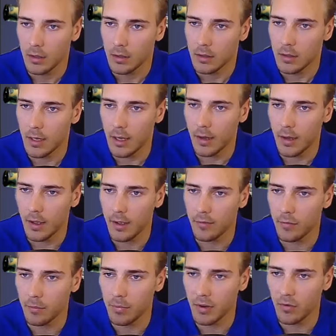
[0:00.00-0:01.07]
Now I have a
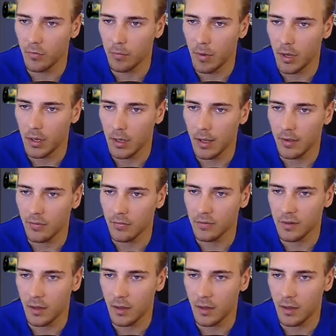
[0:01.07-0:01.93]
bit of money left.